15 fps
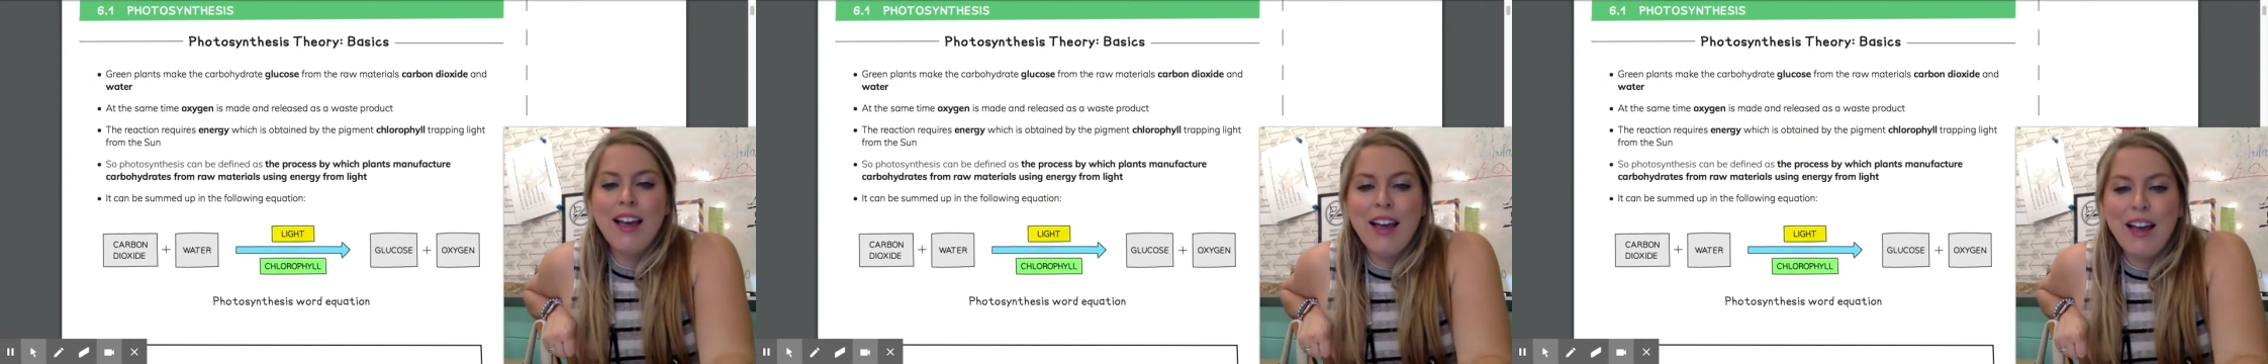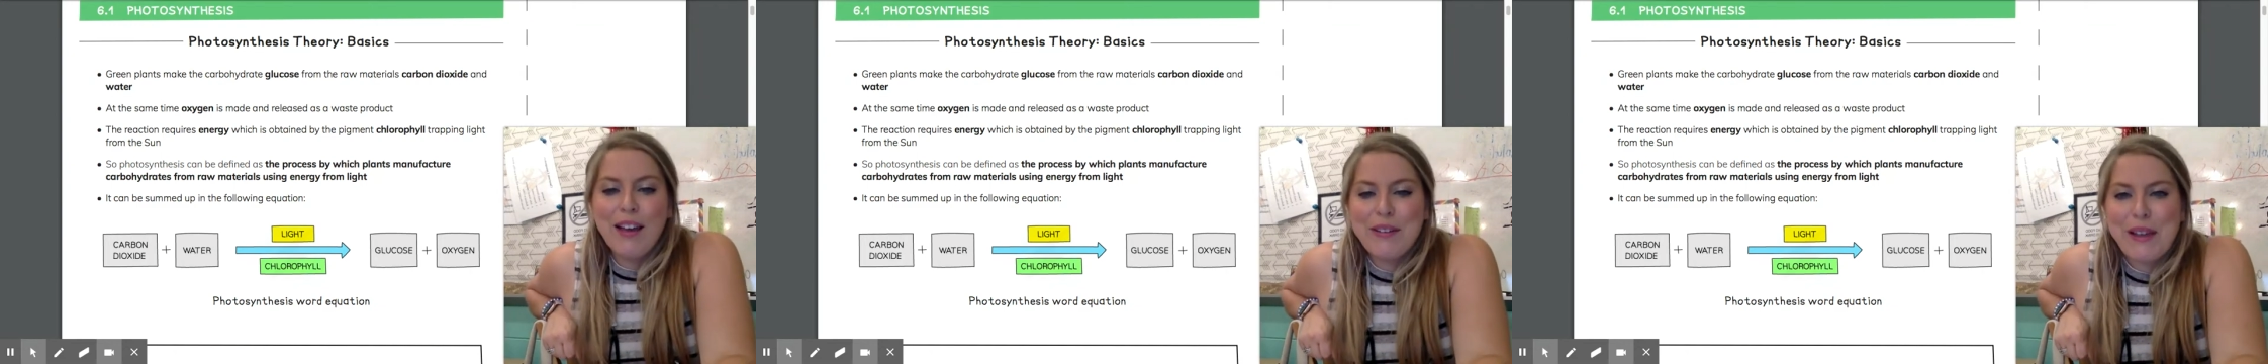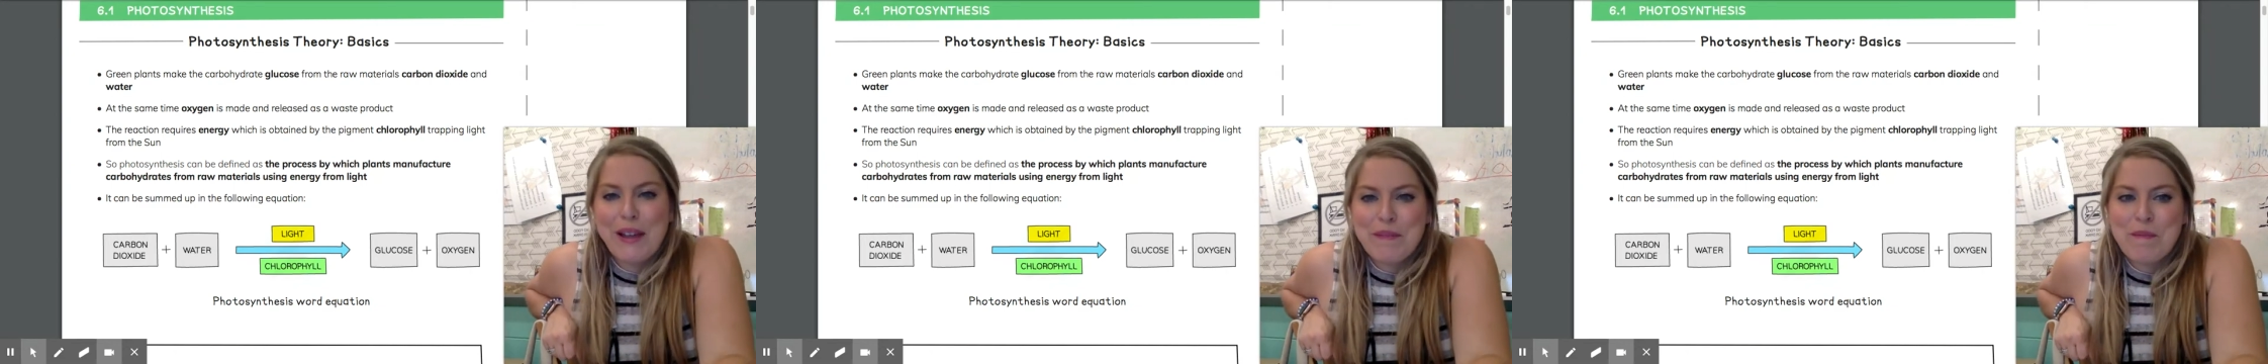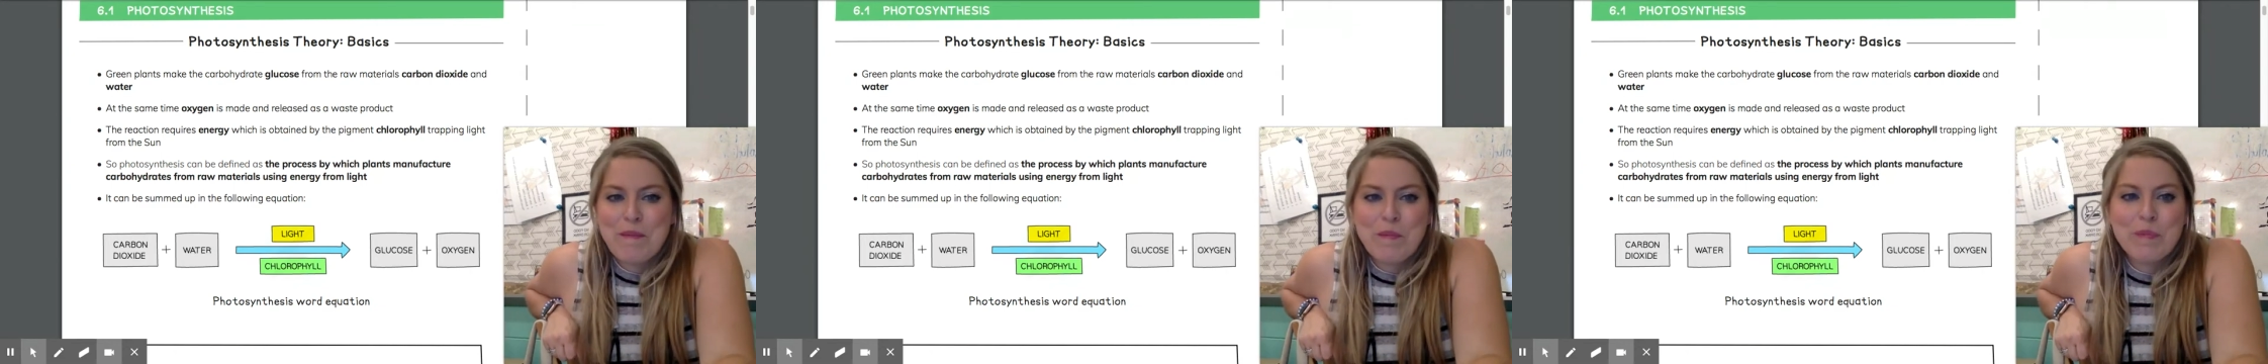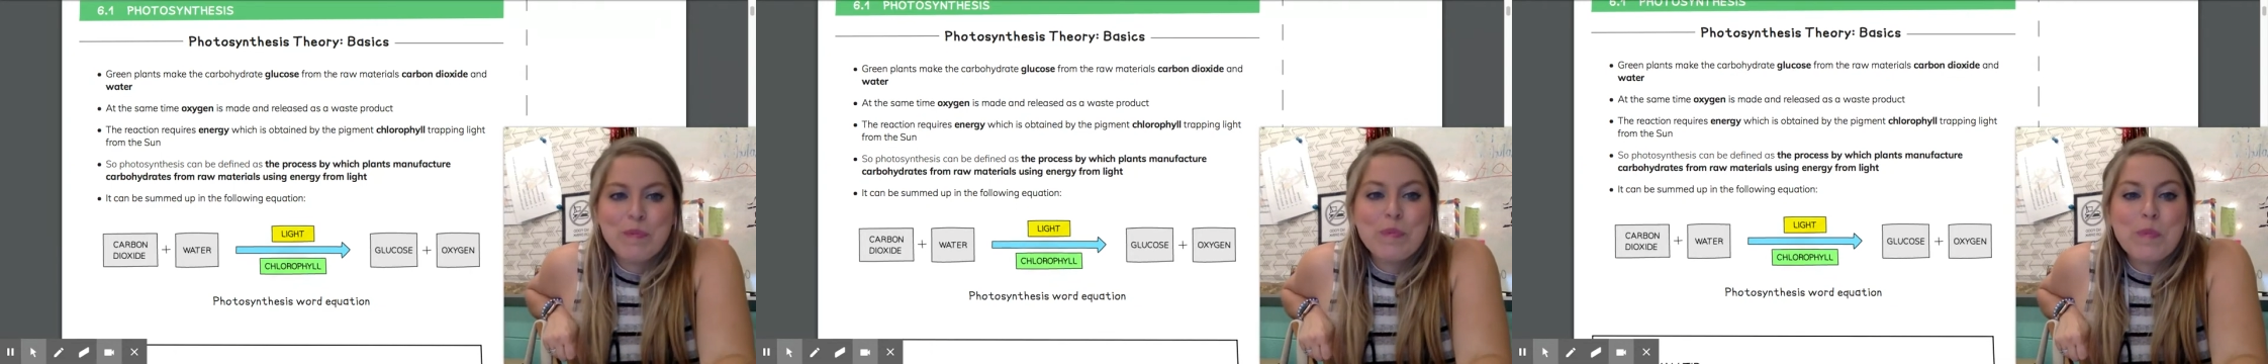Okay,
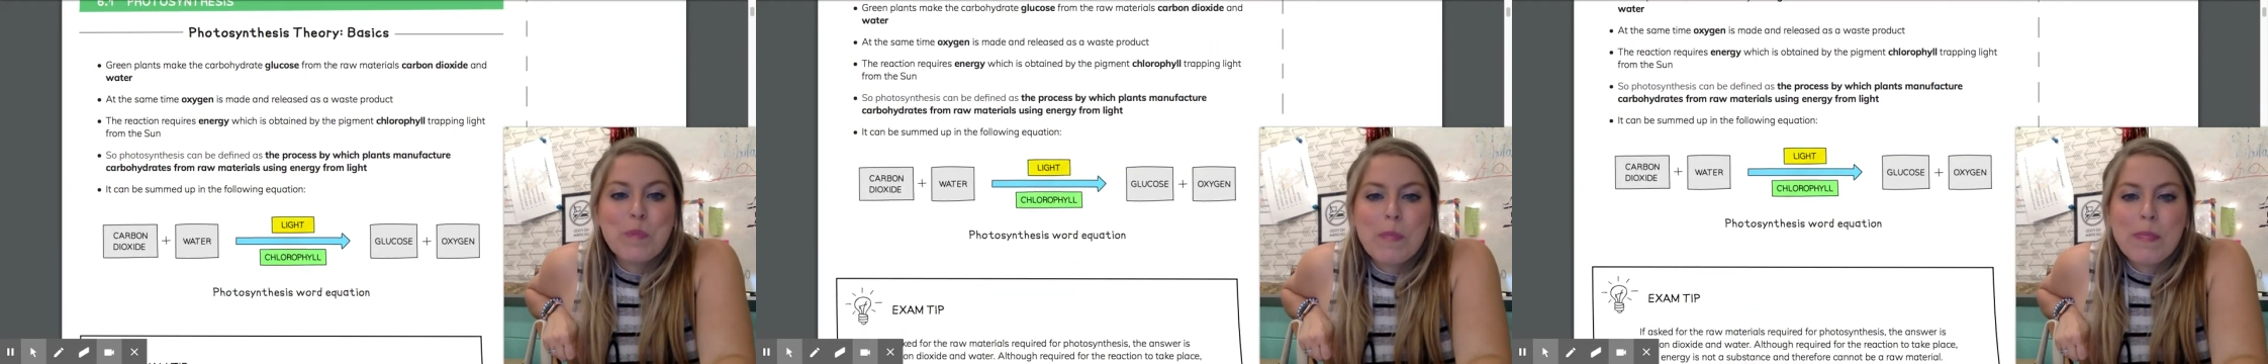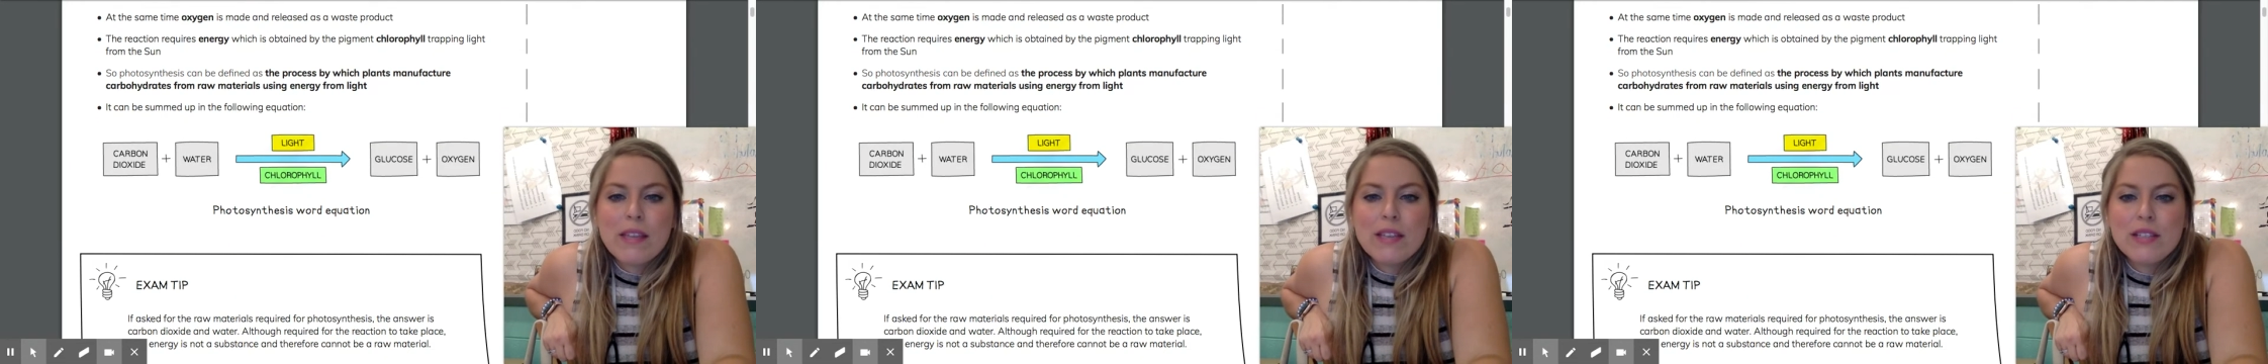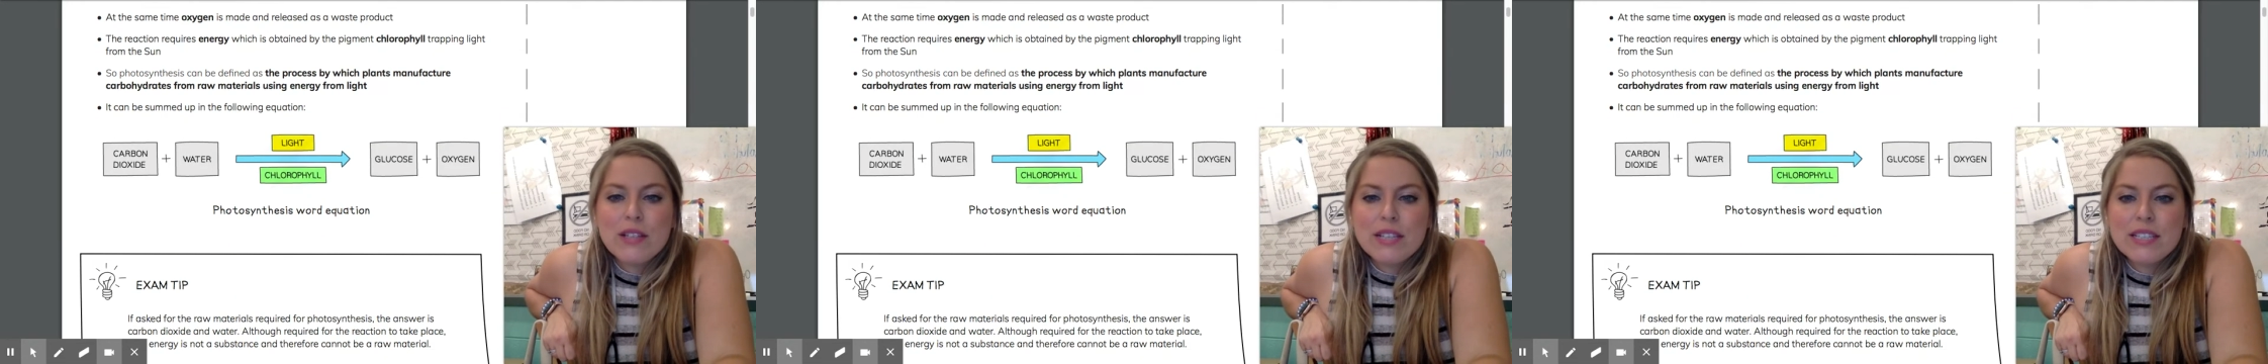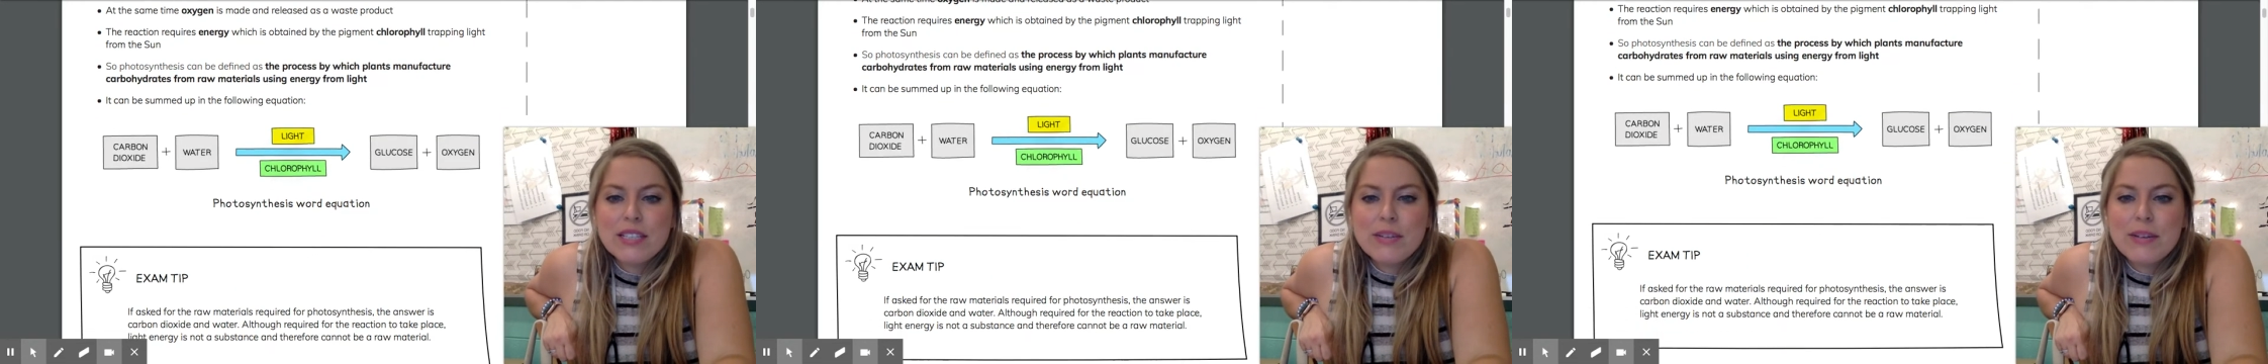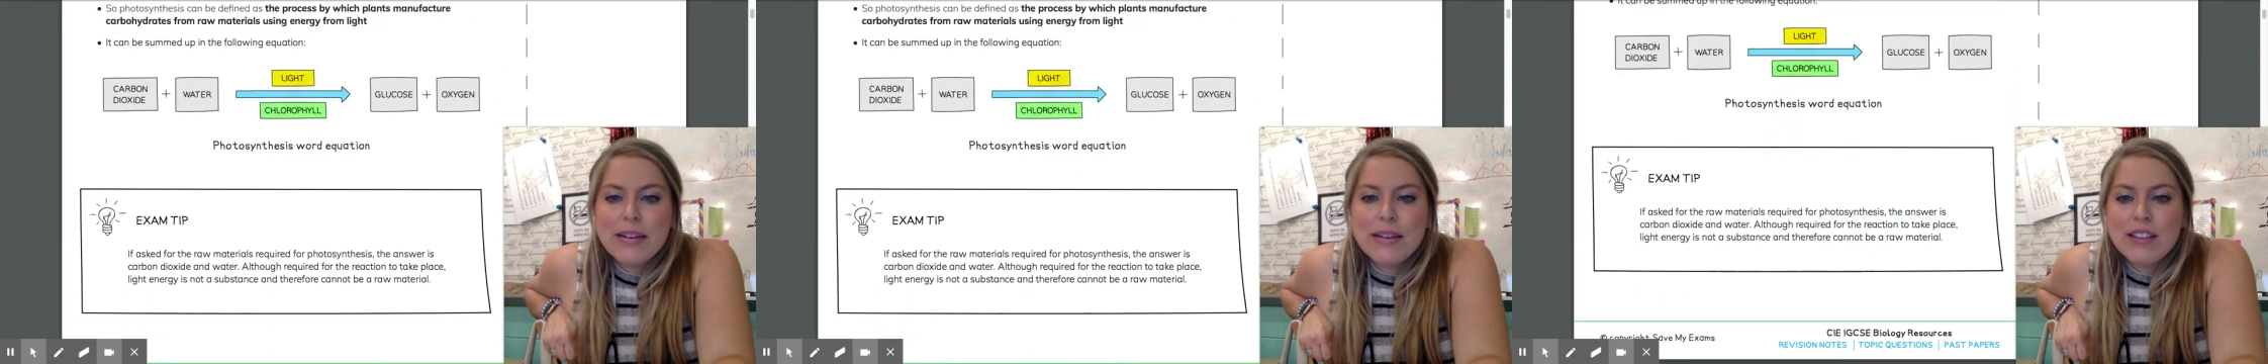so let's go
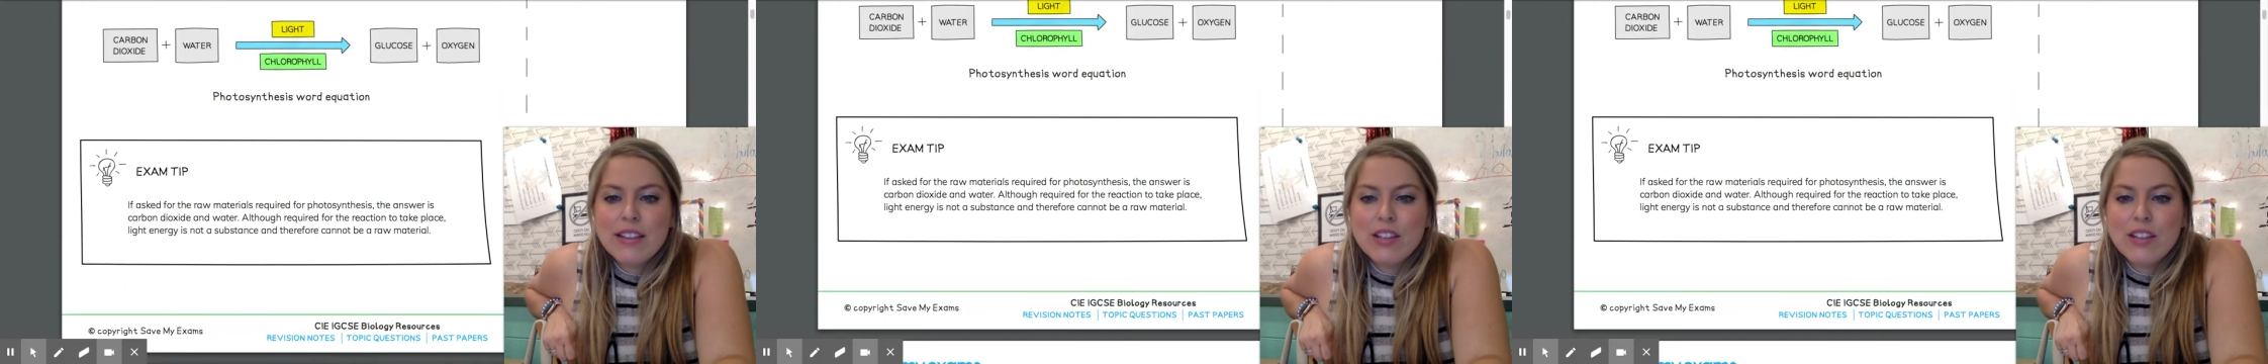ahead and look